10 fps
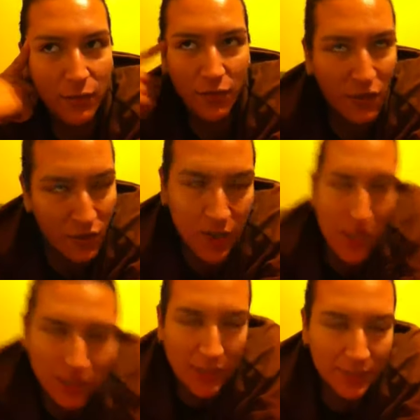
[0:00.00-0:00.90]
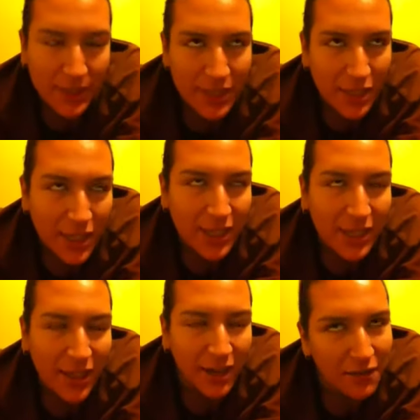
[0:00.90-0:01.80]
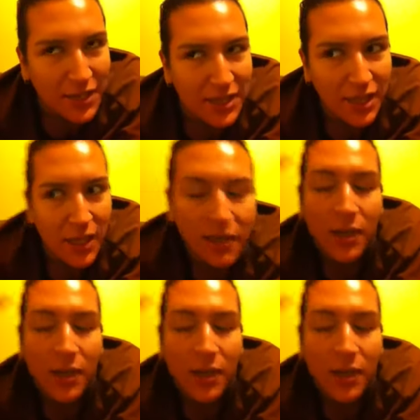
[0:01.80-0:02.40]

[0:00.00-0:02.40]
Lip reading: well, of course, like, obviously.